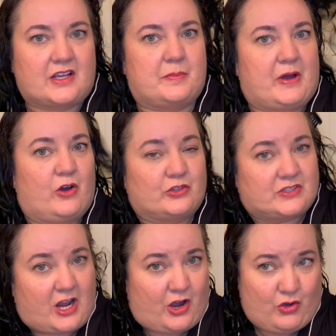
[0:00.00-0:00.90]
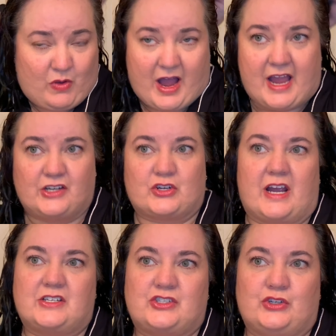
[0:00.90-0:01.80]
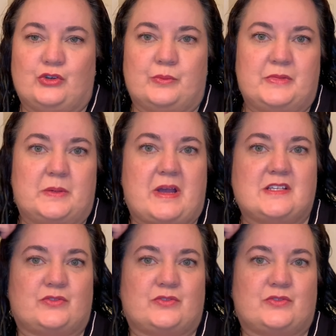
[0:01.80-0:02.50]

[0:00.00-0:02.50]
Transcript: about how I try to minimize